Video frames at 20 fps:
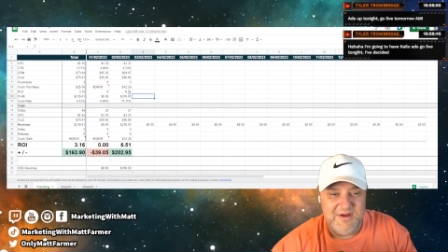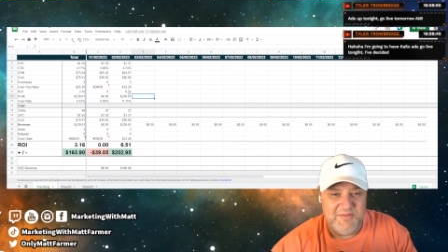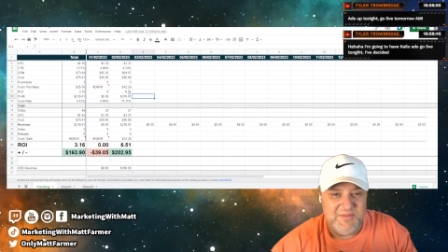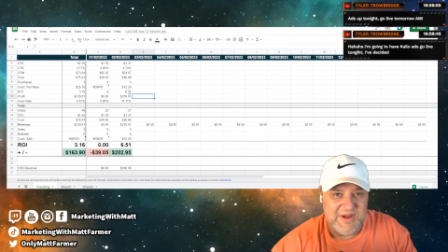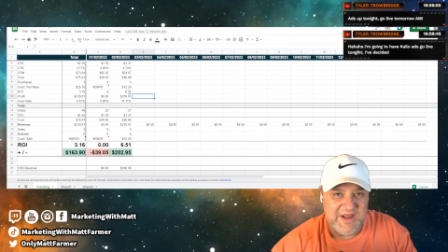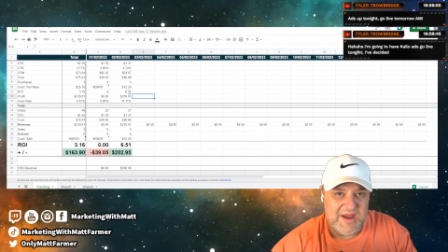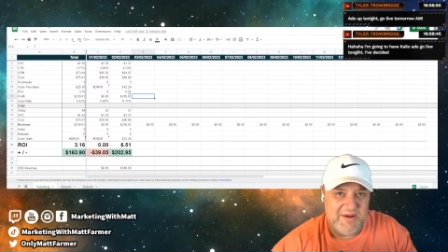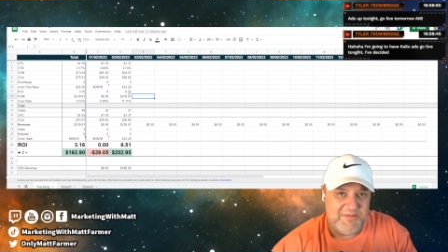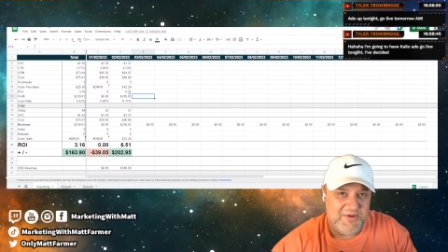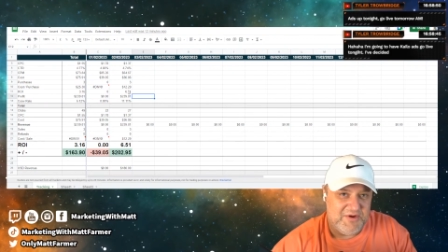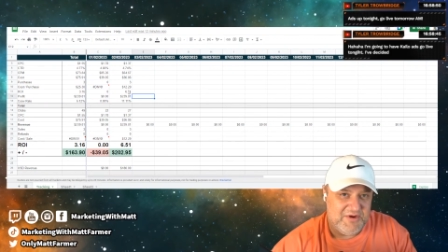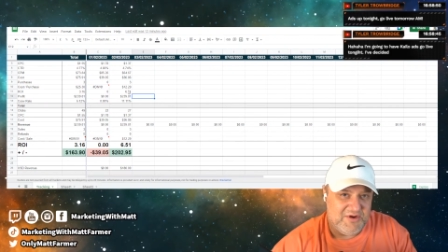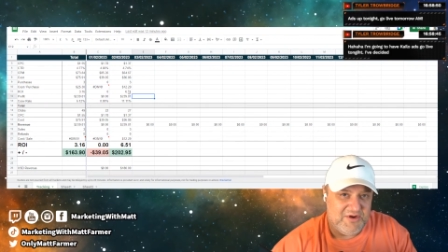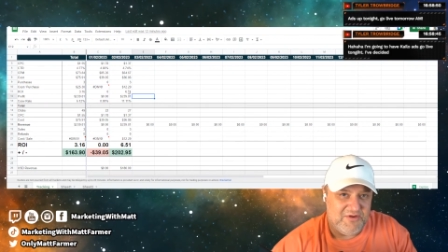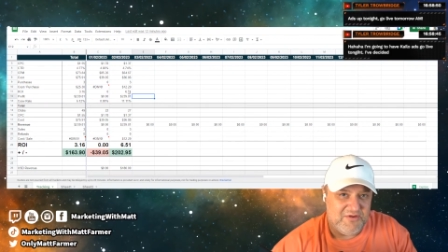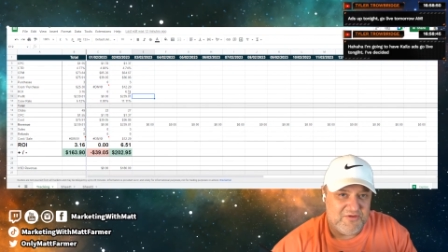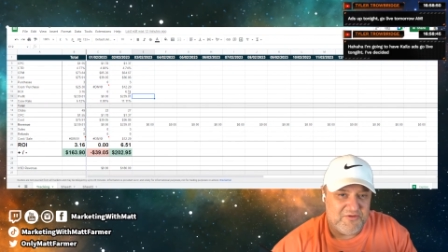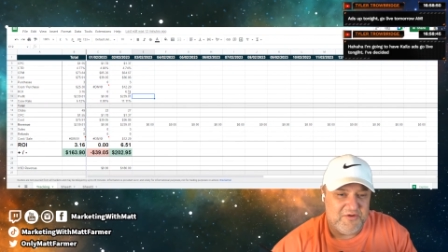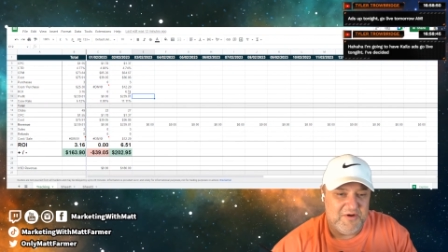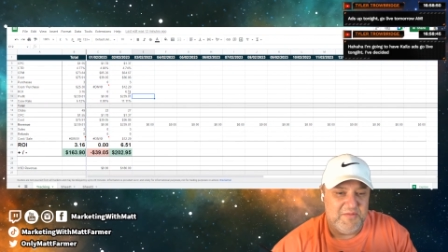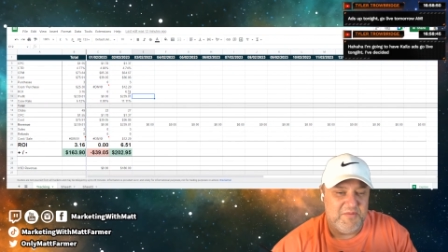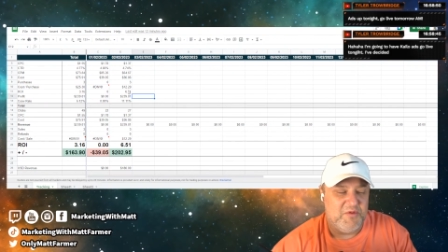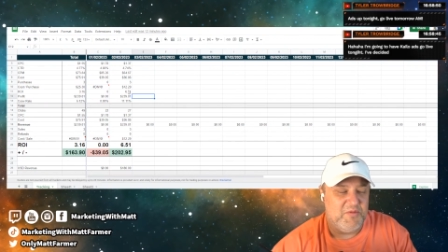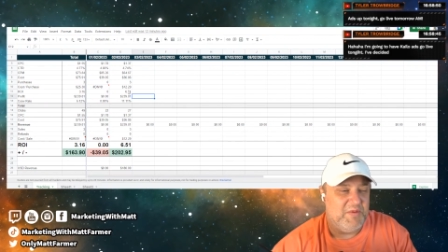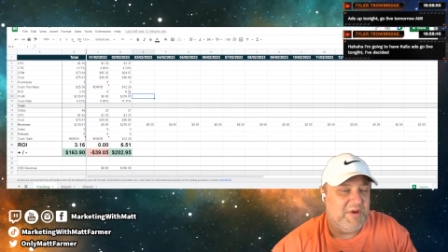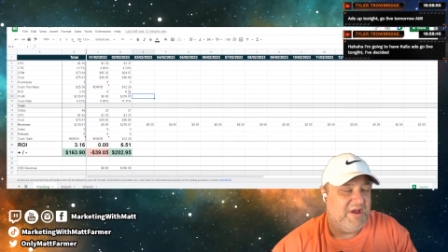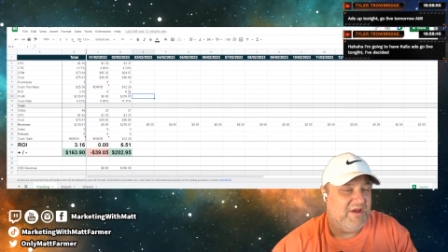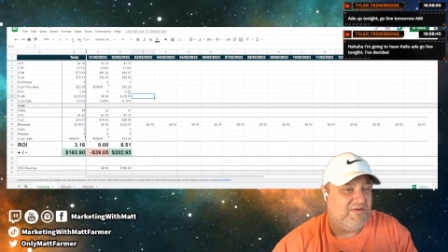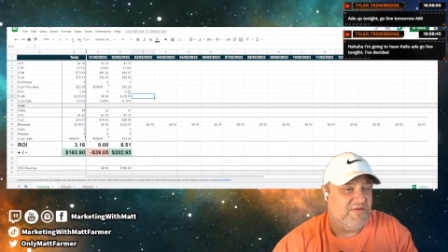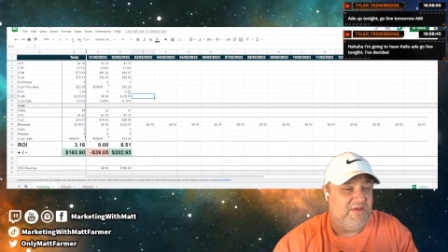But yeah, I'm doing 2 streams
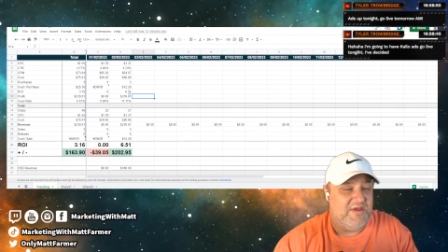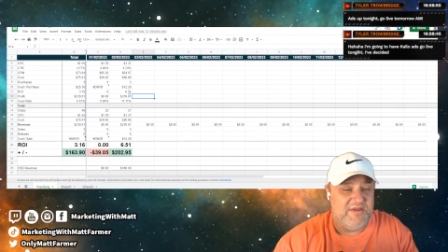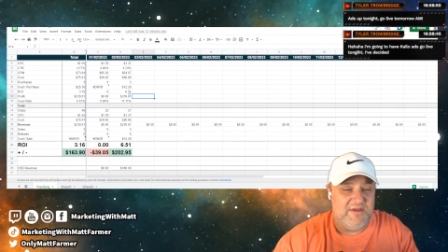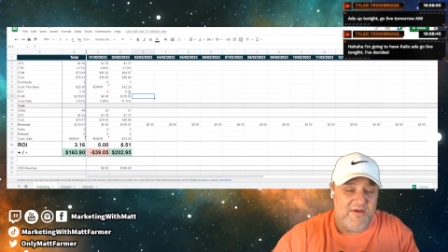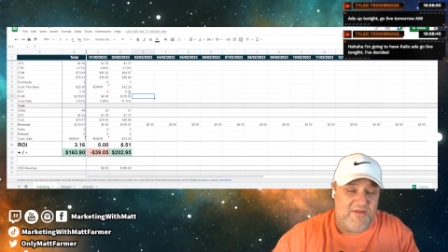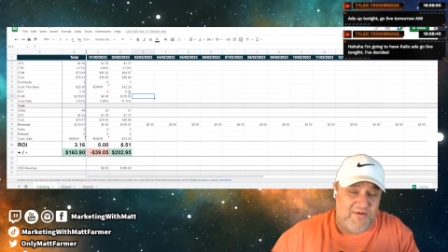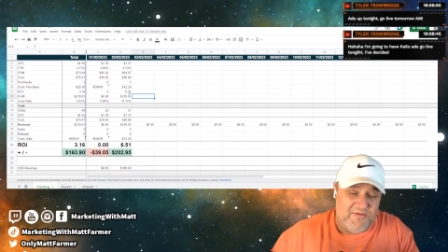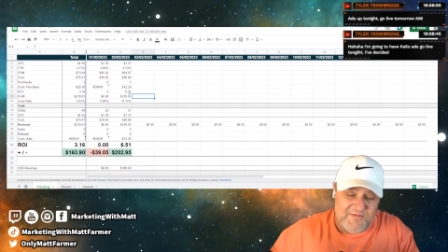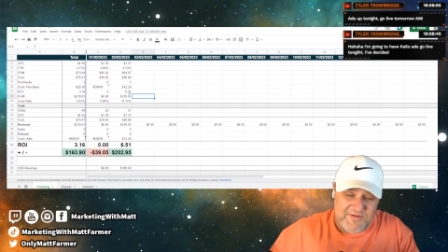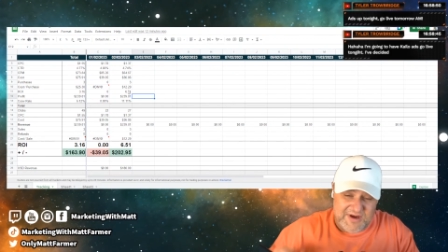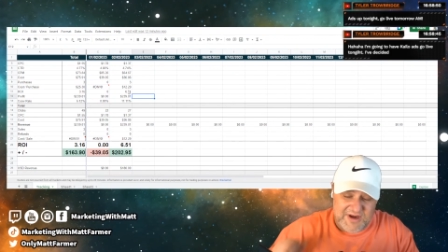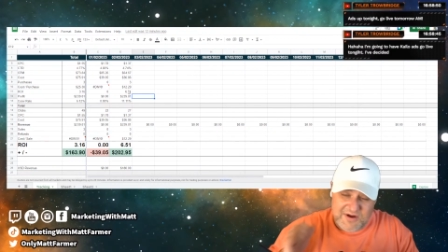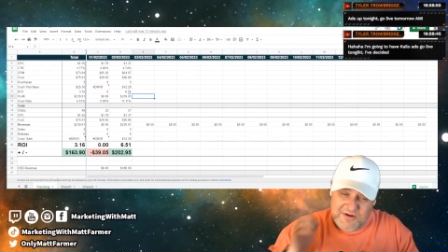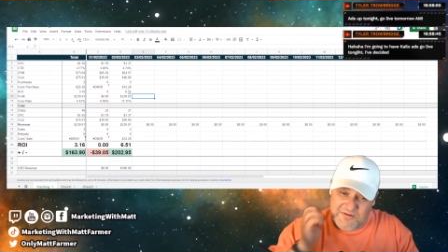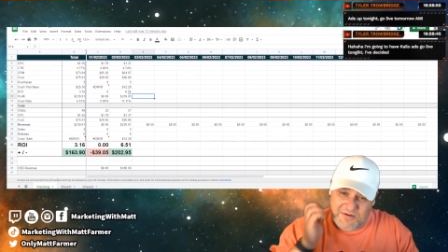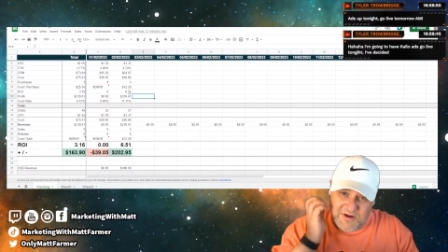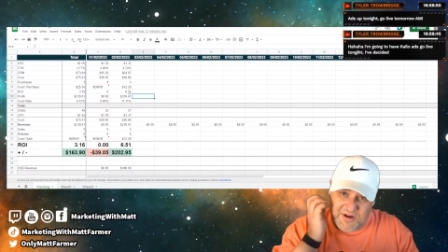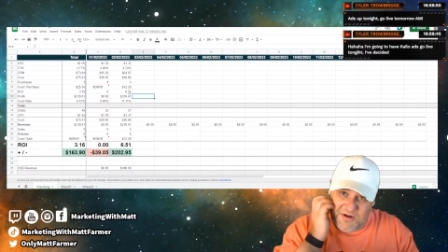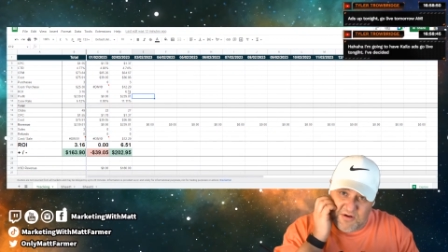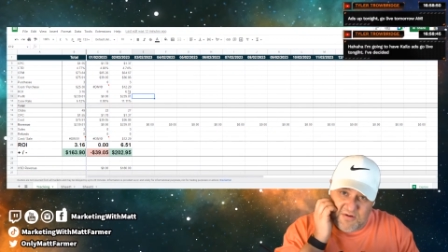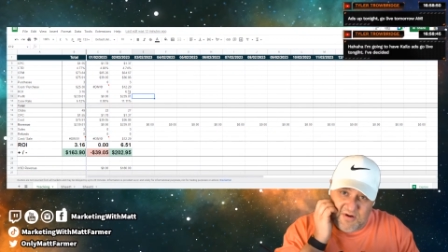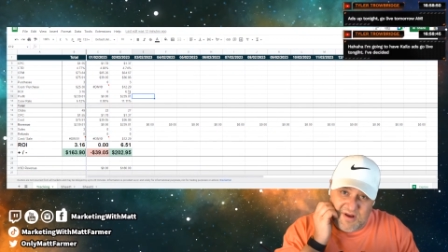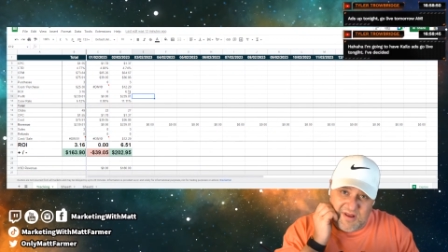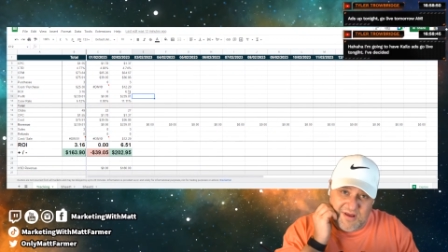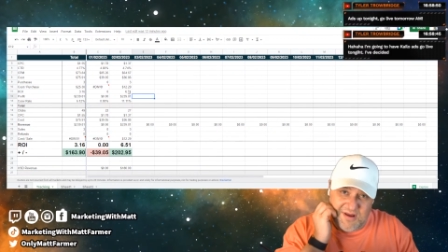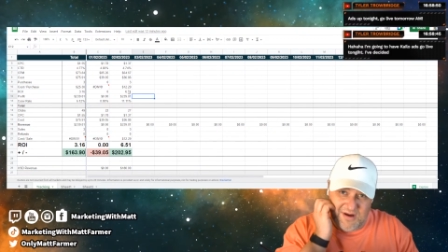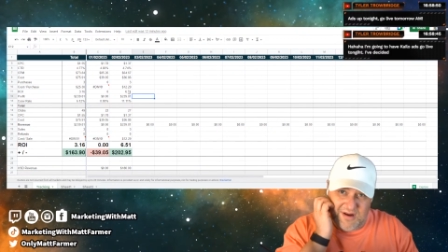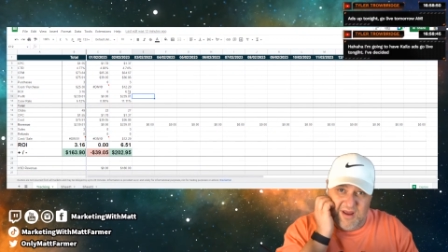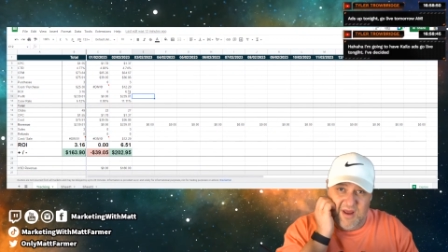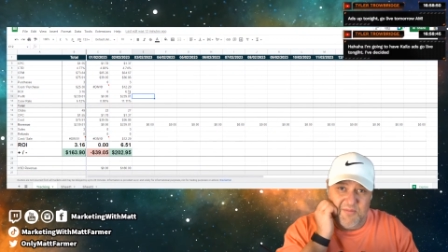because this other video too, it's
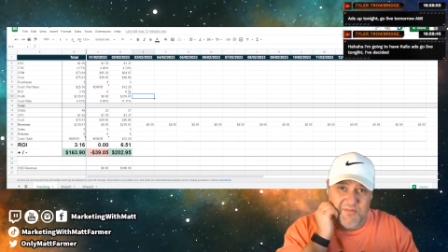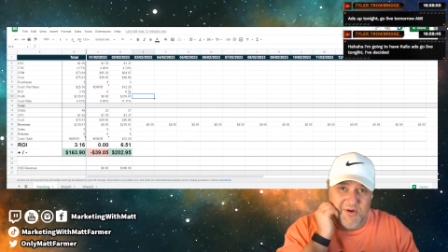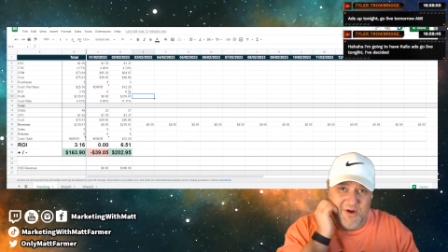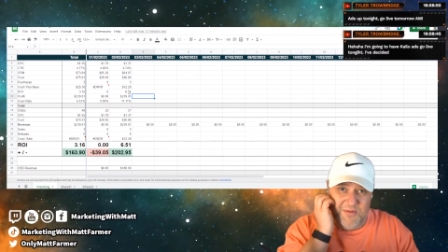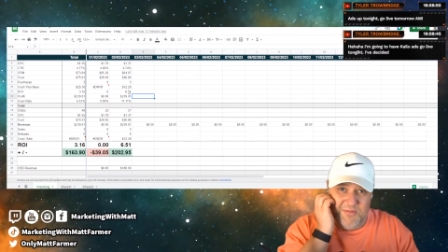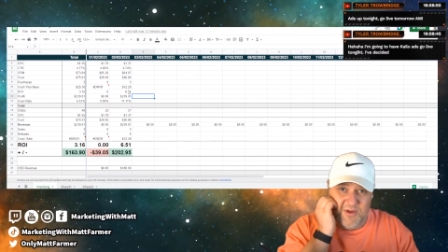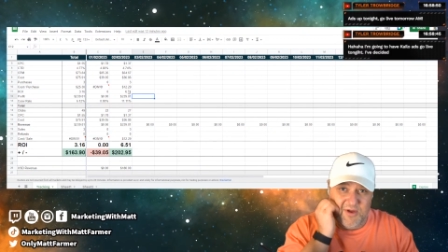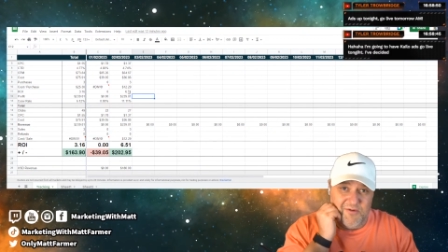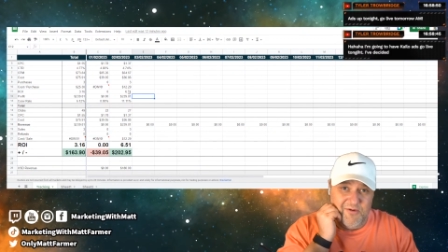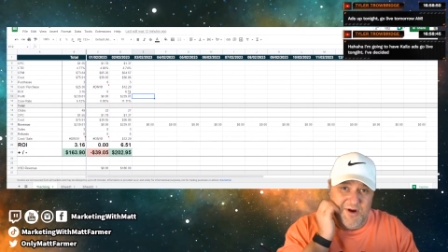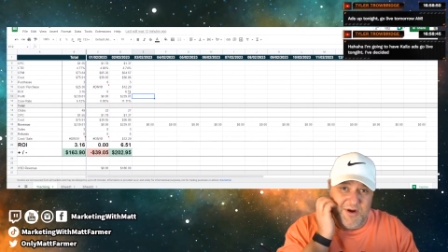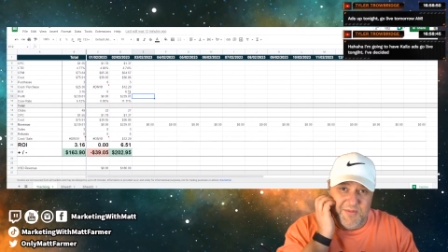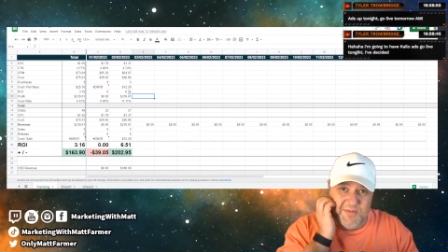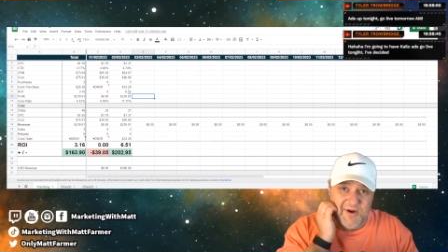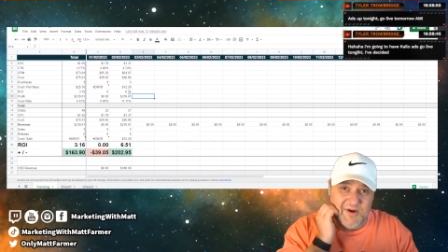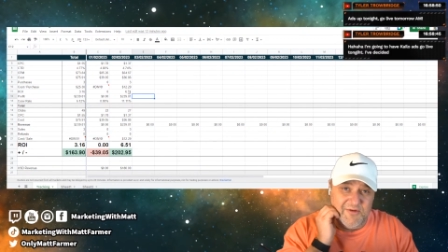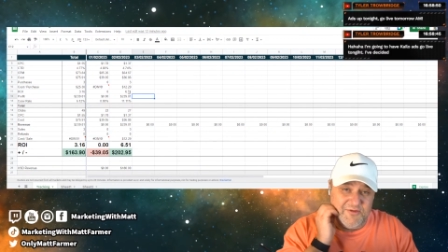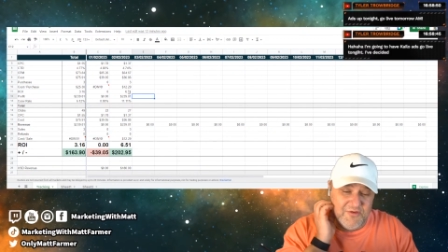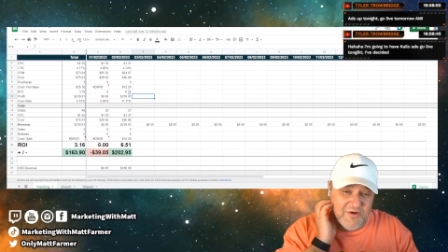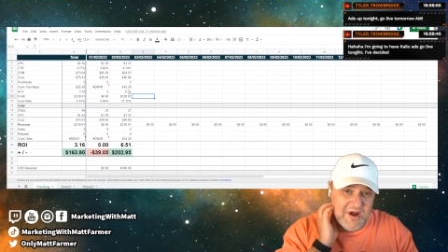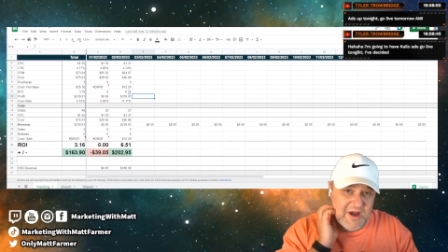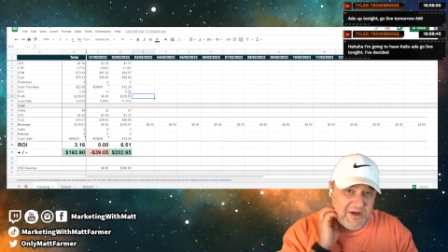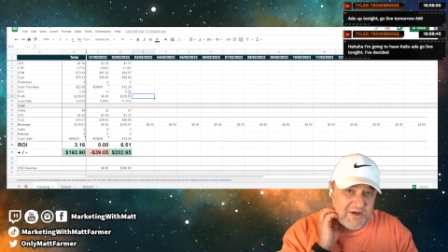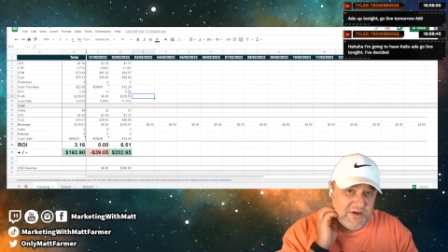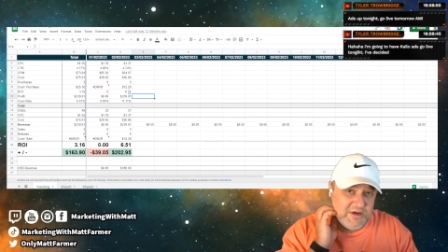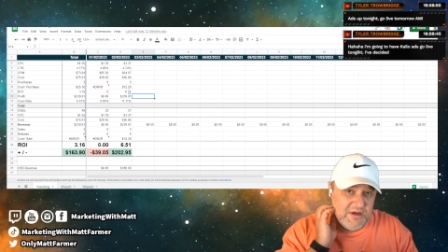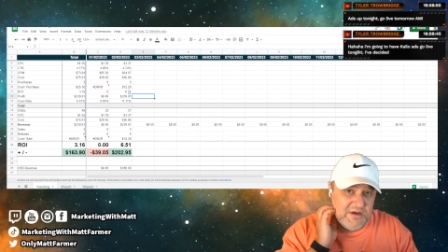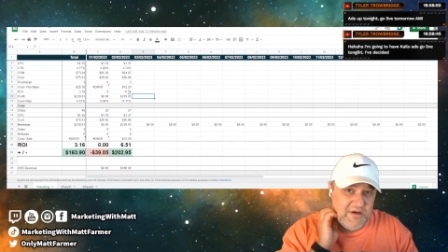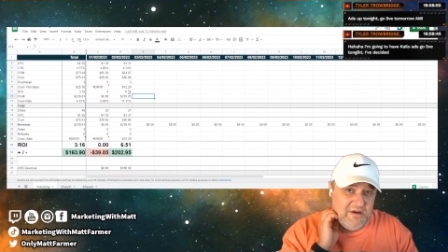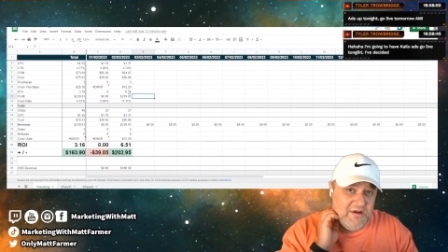gonna get probably quite a bit of
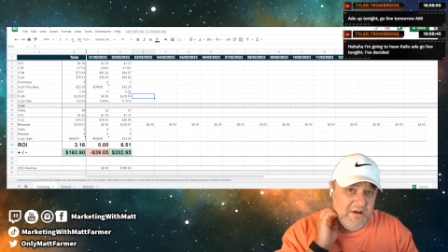traction